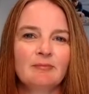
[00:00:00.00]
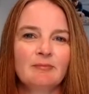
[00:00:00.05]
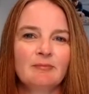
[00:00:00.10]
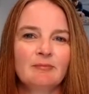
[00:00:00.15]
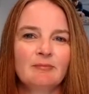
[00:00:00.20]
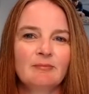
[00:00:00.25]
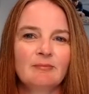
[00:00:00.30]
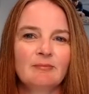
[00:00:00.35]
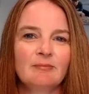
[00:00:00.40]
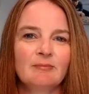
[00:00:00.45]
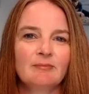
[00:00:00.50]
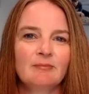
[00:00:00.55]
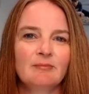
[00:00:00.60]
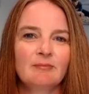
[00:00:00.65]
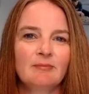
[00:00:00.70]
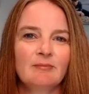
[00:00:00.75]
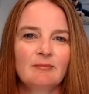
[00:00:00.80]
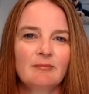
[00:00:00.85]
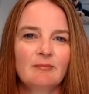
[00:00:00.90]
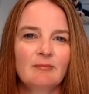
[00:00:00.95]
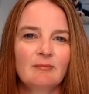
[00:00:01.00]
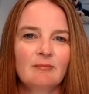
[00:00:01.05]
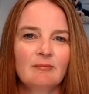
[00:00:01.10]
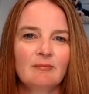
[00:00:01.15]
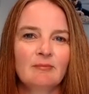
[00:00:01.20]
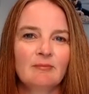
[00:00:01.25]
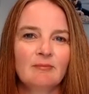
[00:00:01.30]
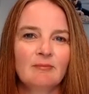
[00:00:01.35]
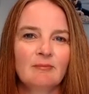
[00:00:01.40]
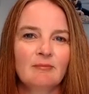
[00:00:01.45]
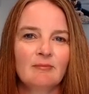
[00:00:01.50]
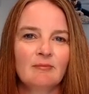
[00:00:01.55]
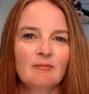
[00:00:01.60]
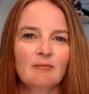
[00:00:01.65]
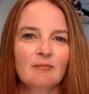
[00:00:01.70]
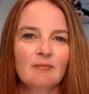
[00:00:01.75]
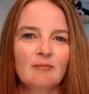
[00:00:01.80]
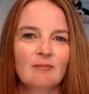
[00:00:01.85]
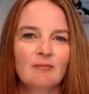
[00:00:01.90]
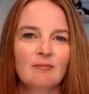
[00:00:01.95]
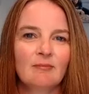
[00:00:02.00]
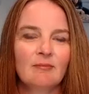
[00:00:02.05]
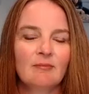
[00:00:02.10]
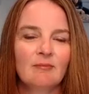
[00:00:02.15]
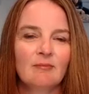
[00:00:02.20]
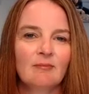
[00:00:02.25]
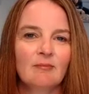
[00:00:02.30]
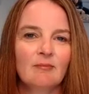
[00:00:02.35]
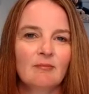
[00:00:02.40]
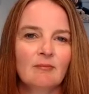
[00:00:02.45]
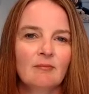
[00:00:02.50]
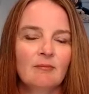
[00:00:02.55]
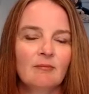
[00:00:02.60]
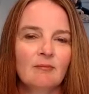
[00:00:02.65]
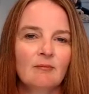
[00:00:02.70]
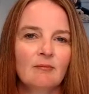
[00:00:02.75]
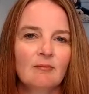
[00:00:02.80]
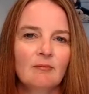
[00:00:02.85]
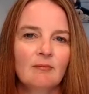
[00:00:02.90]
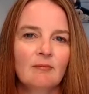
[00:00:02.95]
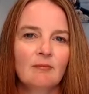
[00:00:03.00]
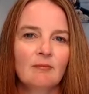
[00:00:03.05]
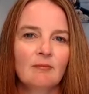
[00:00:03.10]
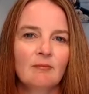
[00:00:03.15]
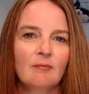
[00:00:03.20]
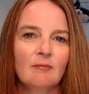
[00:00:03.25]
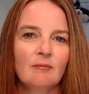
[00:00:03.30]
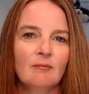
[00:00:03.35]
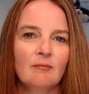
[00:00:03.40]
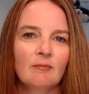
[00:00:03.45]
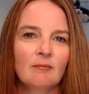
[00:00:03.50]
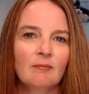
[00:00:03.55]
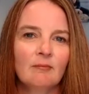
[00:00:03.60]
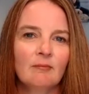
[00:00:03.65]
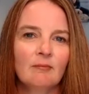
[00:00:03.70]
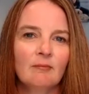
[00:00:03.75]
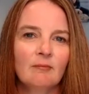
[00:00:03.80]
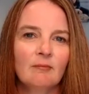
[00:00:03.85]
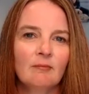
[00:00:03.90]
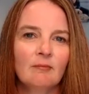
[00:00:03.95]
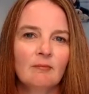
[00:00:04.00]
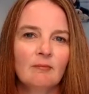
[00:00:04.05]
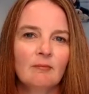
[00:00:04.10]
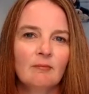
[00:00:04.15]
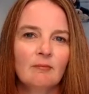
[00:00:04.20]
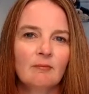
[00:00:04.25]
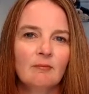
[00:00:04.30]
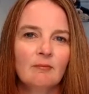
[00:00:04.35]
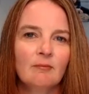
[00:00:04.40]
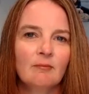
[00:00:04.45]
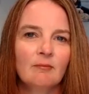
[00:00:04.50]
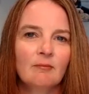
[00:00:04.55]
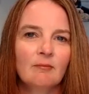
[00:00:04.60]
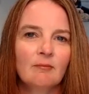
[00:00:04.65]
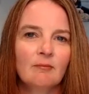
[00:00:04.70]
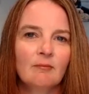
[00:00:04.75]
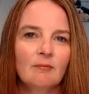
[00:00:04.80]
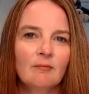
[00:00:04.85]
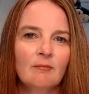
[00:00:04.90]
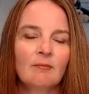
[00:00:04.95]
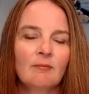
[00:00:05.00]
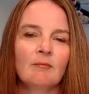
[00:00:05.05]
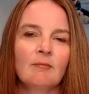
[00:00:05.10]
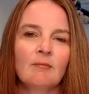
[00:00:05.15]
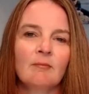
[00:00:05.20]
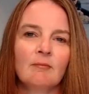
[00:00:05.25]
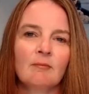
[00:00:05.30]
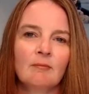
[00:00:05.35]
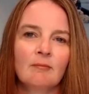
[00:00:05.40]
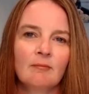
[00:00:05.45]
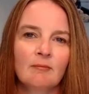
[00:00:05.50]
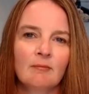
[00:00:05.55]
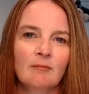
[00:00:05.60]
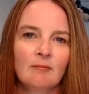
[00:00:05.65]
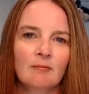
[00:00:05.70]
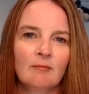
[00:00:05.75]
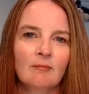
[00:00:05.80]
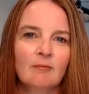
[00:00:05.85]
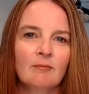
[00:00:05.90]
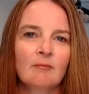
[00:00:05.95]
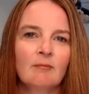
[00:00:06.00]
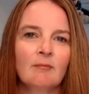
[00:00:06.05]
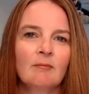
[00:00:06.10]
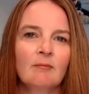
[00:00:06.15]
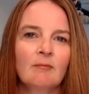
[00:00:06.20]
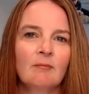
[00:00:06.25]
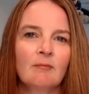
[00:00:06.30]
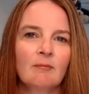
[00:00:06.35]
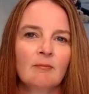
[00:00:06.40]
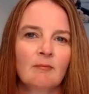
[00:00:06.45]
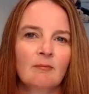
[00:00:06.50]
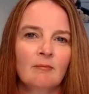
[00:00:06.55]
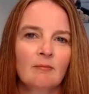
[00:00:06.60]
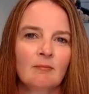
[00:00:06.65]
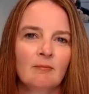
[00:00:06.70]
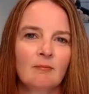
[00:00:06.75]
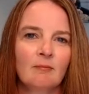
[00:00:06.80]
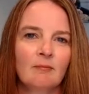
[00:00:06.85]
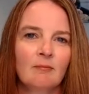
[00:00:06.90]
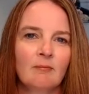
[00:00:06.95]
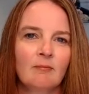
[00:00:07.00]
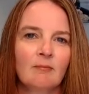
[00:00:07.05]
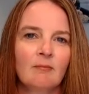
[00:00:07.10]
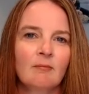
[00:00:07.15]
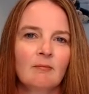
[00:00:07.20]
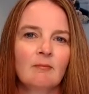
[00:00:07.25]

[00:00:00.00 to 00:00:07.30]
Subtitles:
This person isn't speaking.